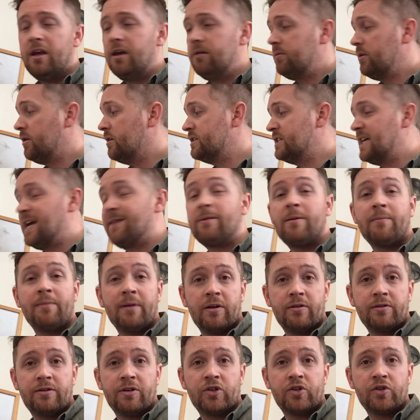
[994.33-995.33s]
because I'm
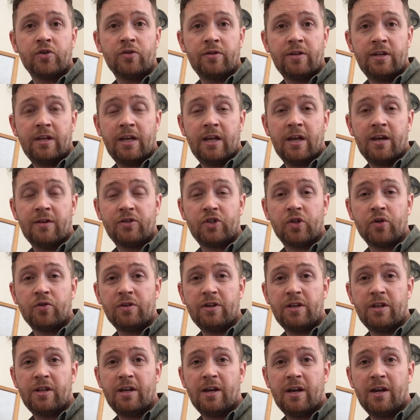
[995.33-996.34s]
about to show
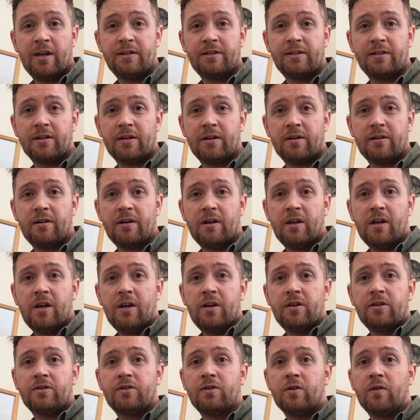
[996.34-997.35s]
you the answer.
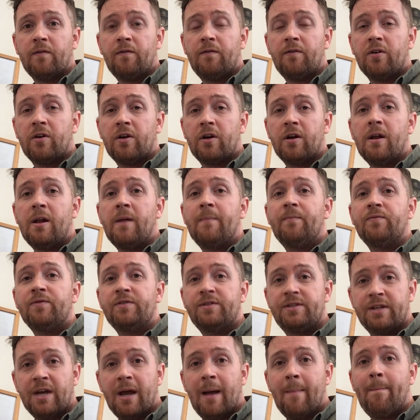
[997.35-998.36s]
So for
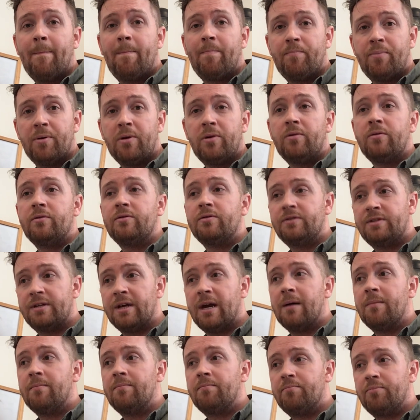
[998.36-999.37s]
double,
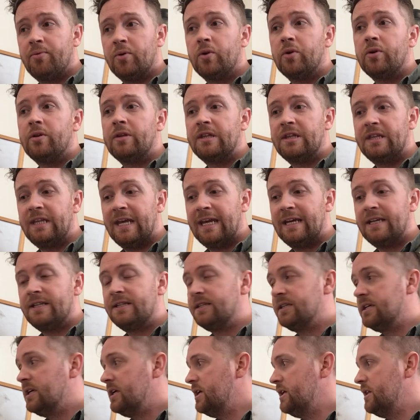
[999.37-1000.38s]
double,
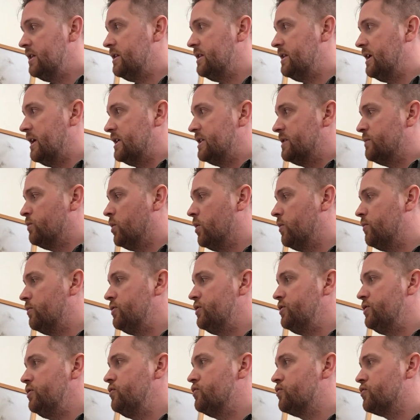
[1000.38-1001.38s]
this, this, what
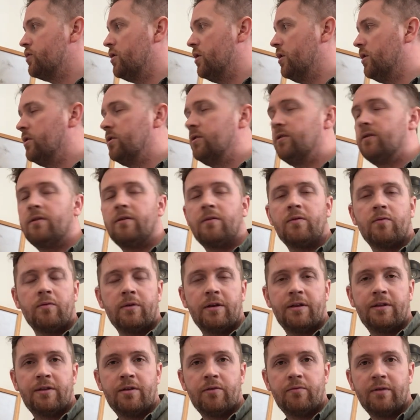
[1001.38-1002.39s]
would you draw
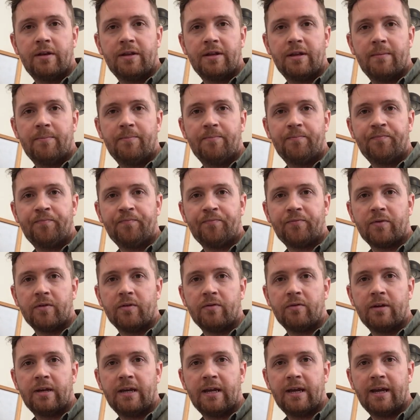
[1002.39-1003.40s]
with the rhythm?
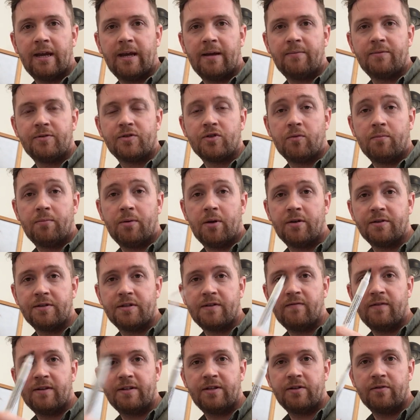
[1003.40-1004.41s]
Okay, so pause
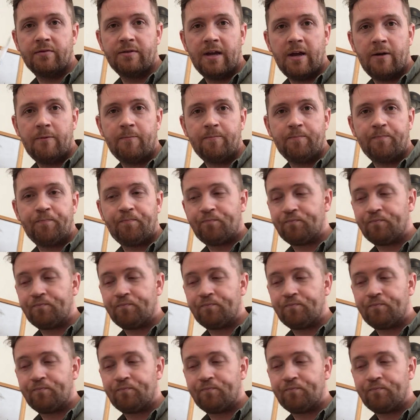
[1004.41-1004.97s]
the video now.